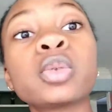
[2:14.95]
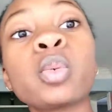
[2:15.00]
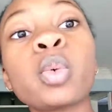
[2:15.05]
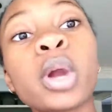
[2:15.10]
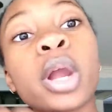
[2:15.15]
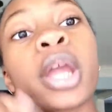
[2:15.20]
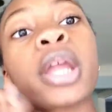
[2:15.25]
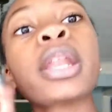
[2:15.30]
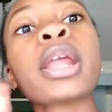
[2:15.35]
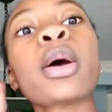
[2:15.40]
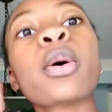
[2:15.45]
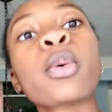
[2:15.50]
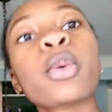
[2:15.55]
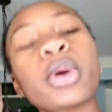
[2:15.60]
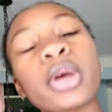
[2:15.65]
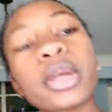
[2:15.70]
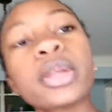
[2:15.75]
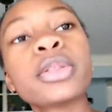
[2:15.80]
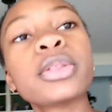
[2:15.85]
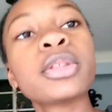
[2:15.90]
working out.
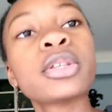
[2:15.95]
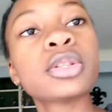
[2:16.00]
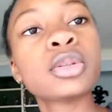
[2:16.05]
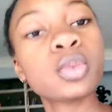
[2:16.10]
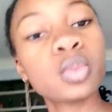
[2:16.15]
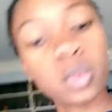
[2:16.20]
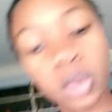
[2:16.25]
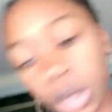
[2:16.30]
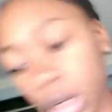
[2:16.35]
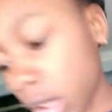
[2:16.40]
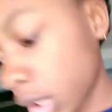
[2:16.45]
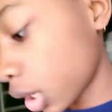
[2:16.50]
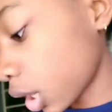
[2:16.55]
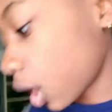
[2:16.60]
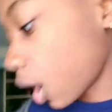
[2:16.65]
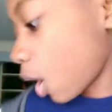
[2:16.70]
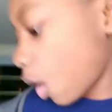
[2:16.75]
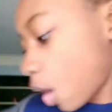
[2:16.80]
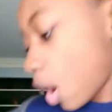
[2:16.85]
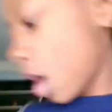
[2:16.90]
Good. This is working out.